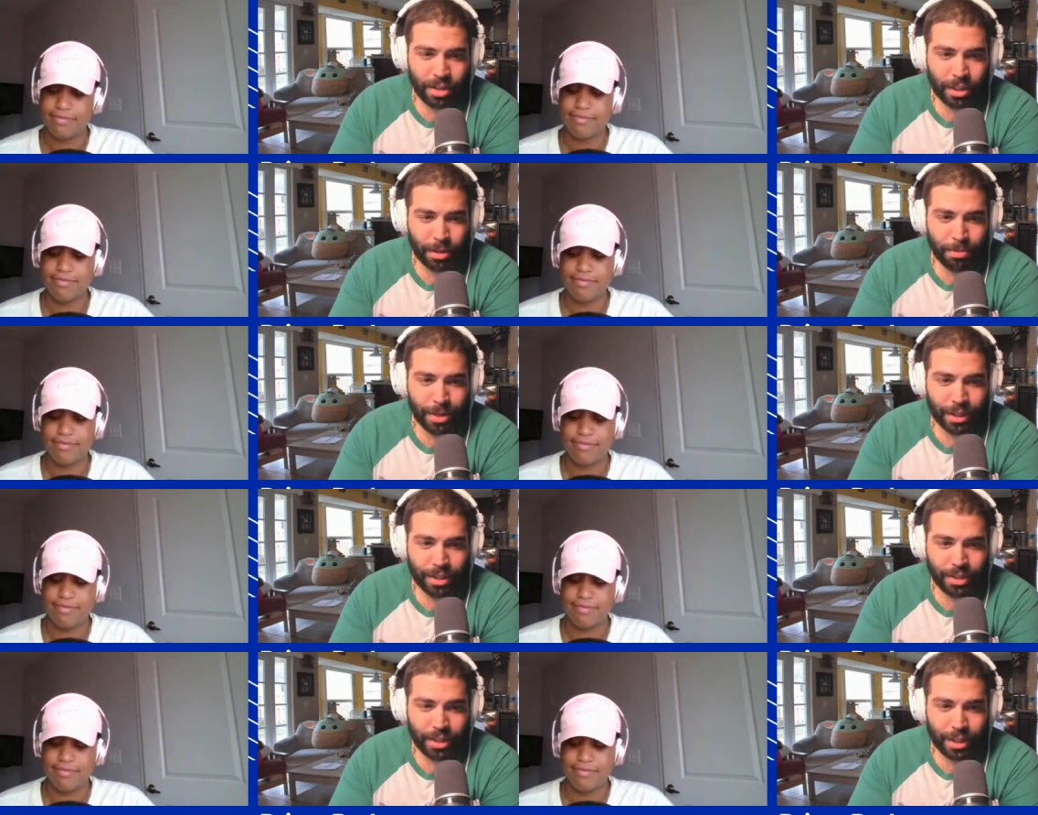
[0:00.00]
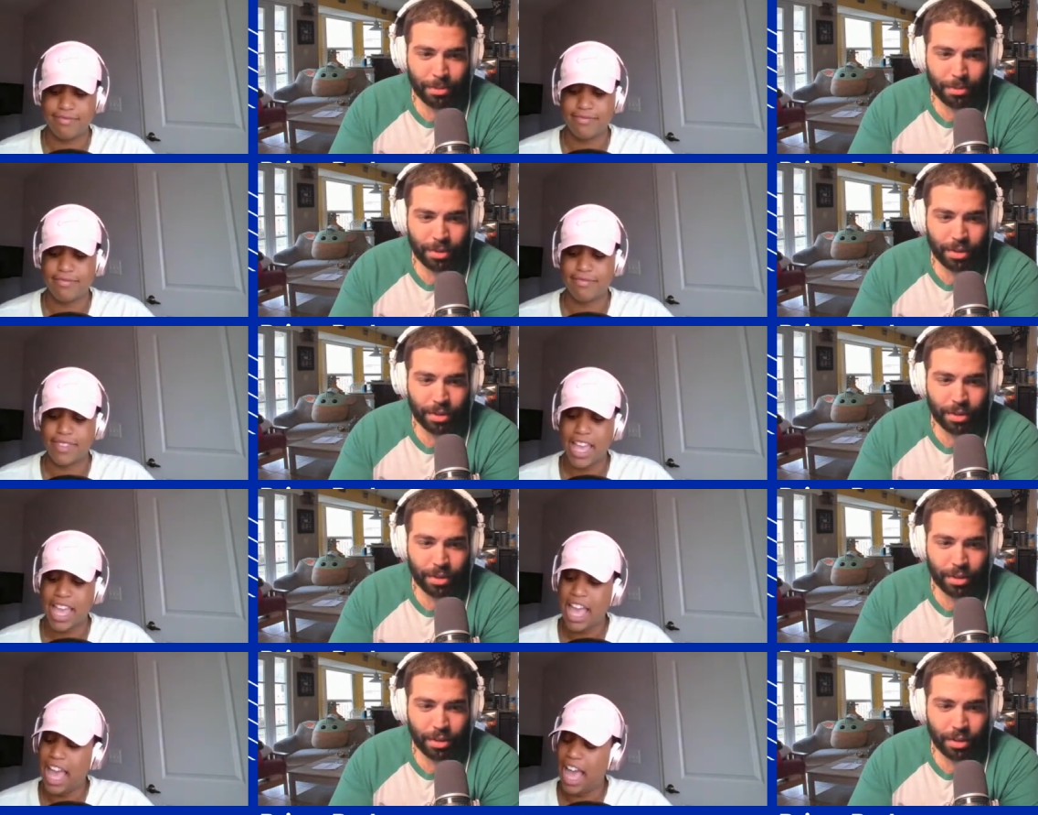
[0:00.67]
Speaker 1: coming back in this game?
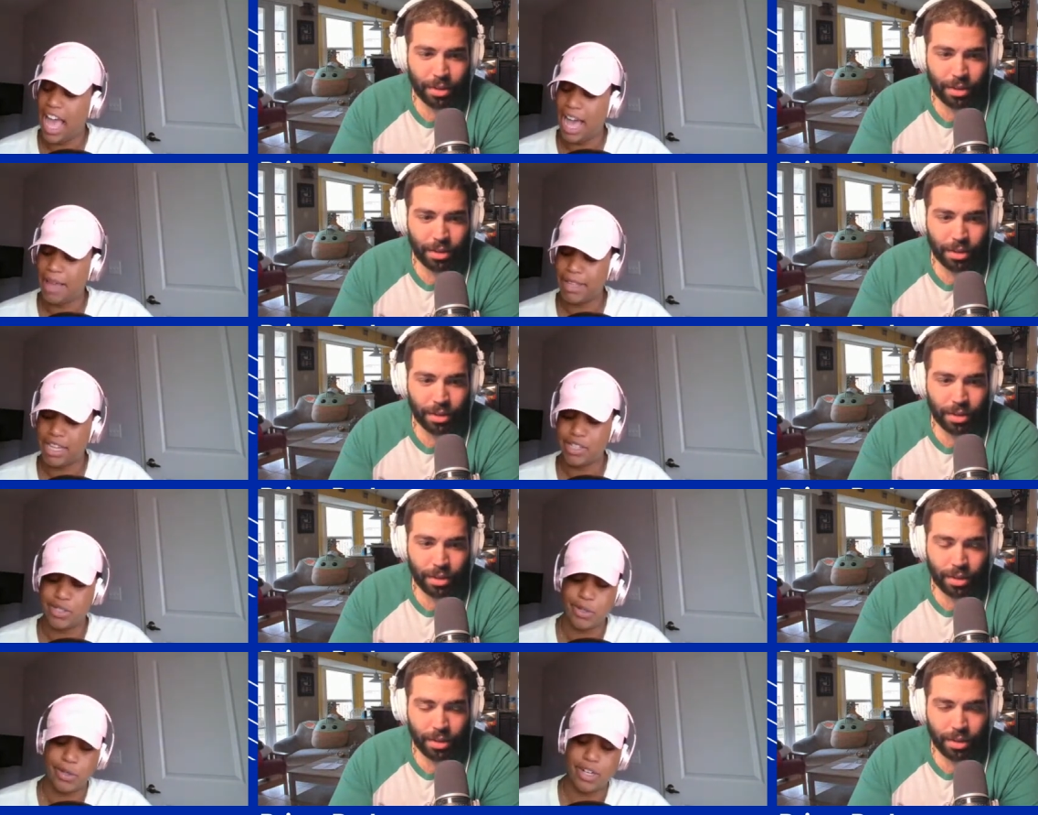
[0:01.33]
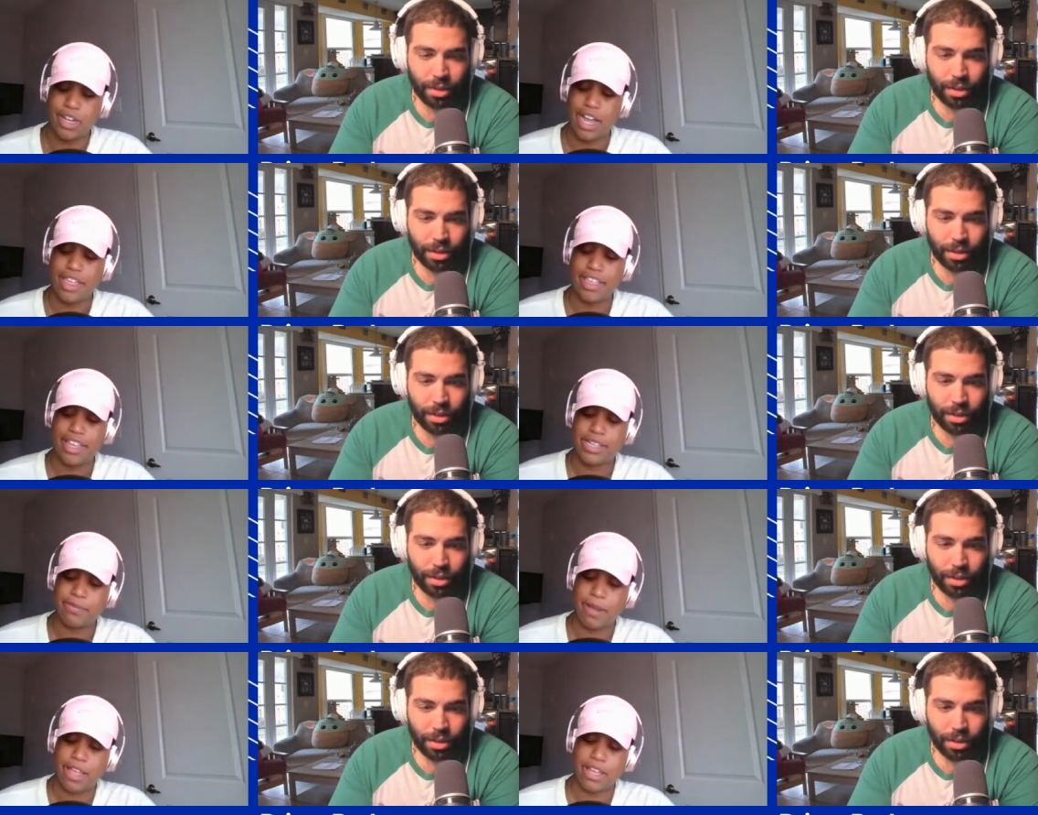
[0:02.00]
Speaker 2: I'm not sure. I
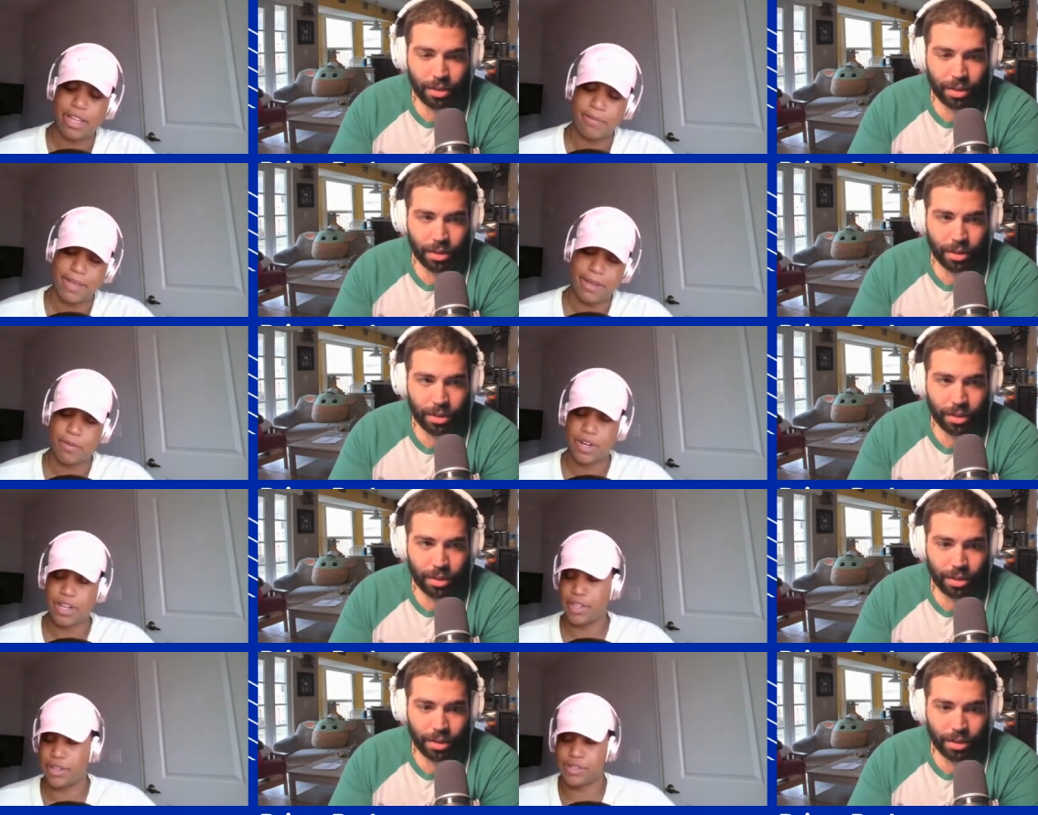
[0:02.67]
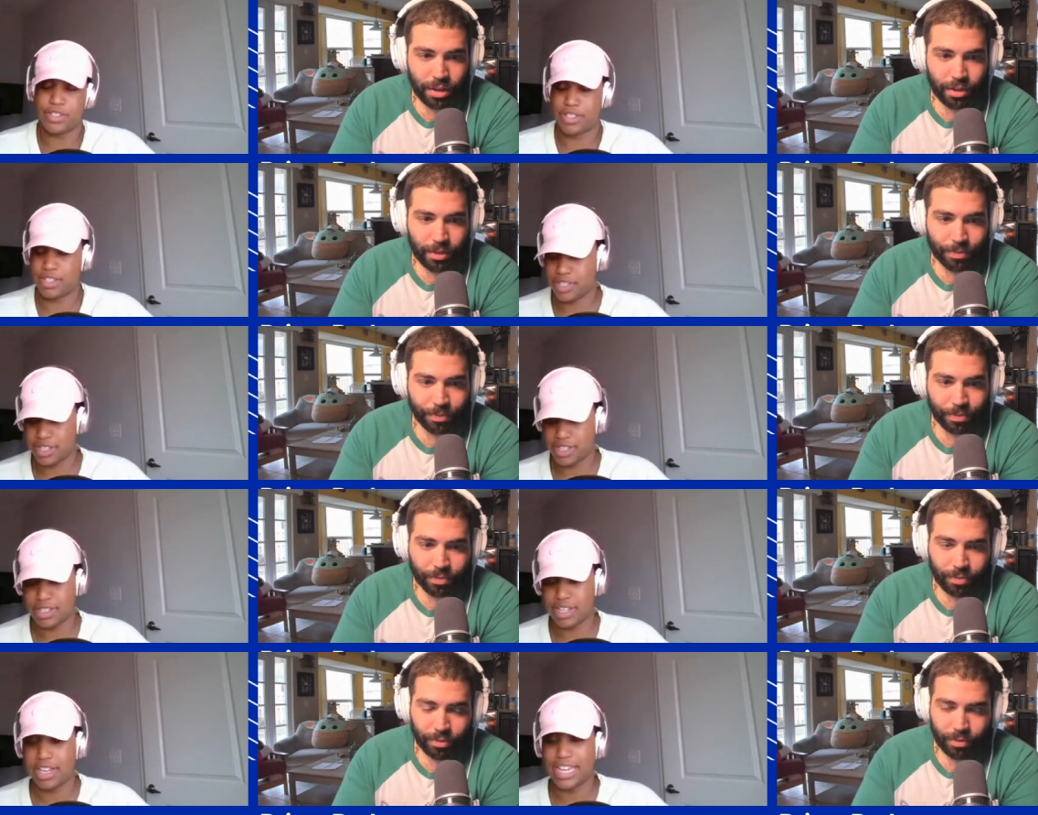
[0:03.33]
think he's probably going to be one of
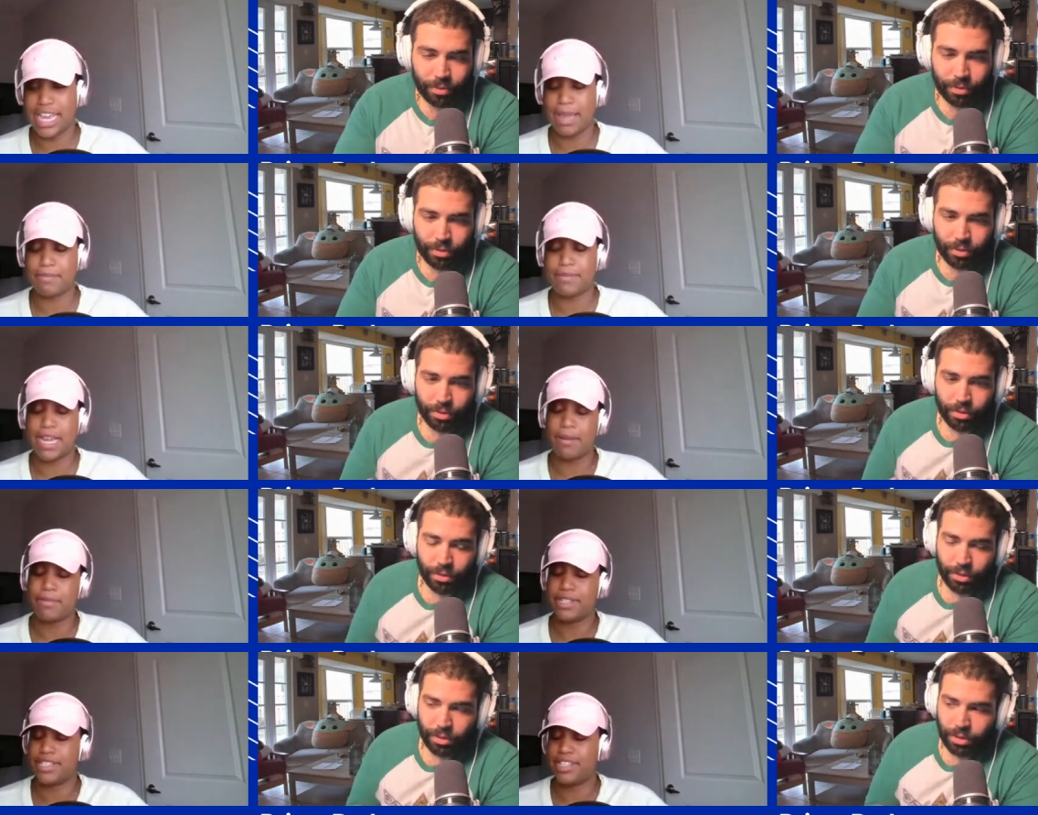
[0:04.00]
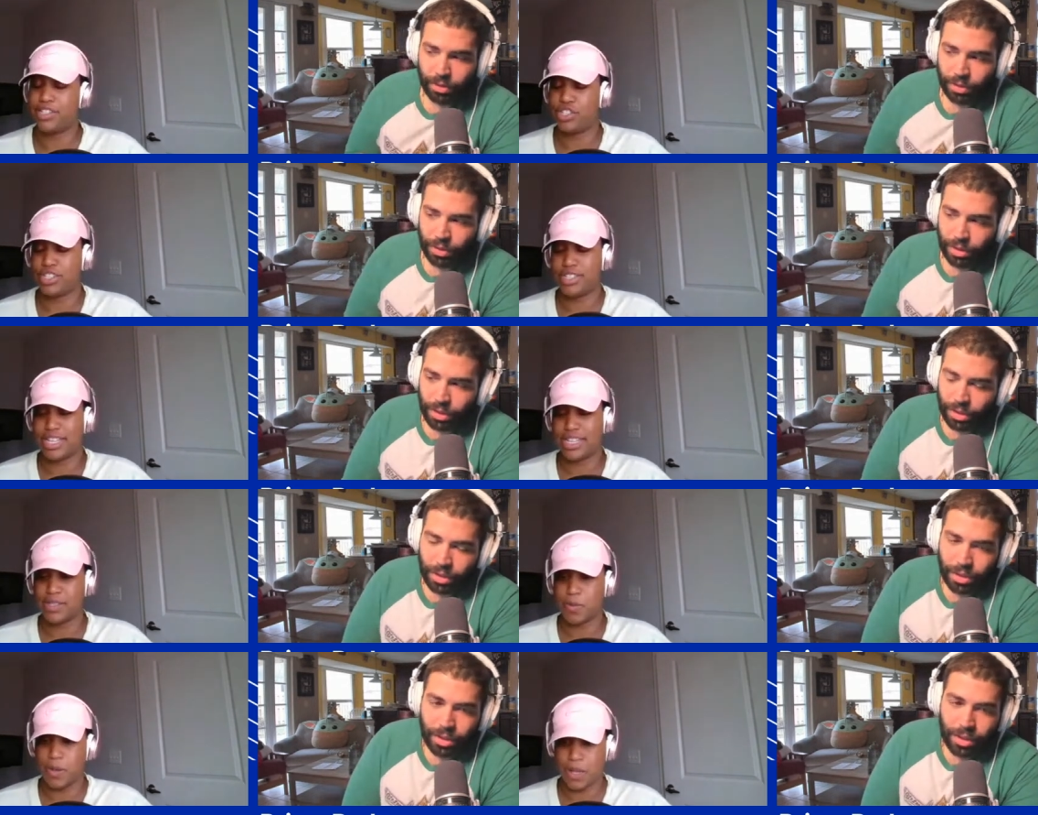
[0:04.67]
those game time
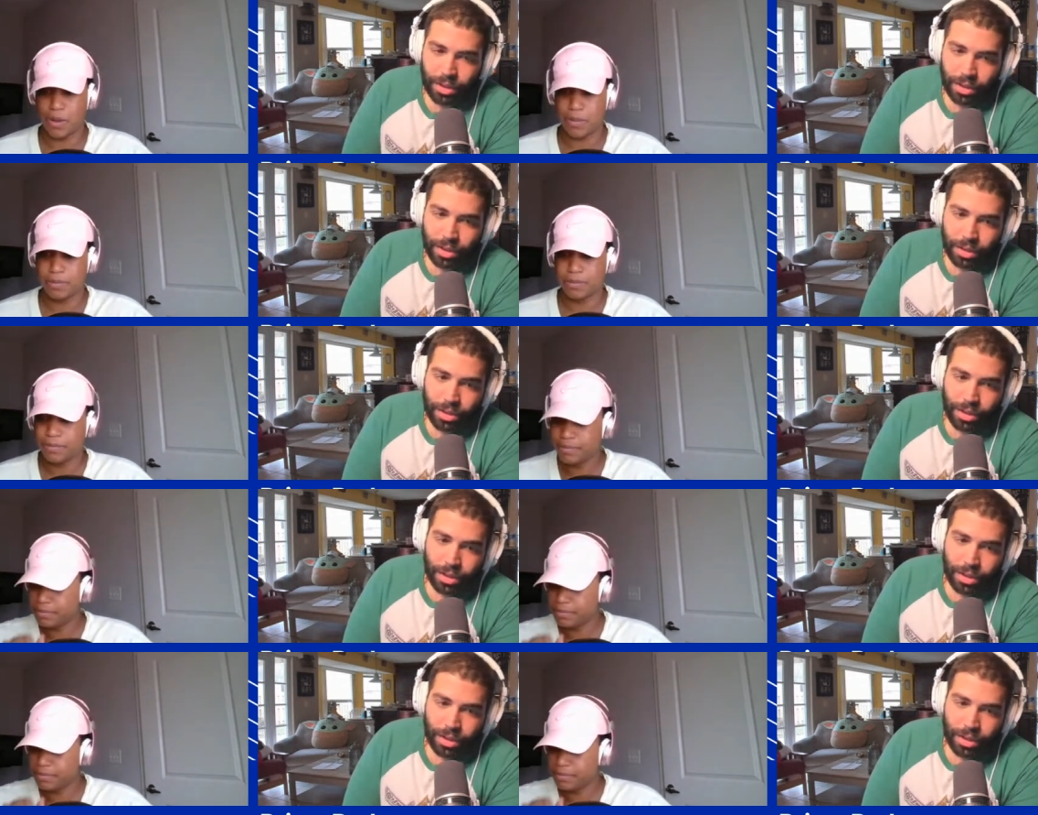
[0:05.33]
decisions as well.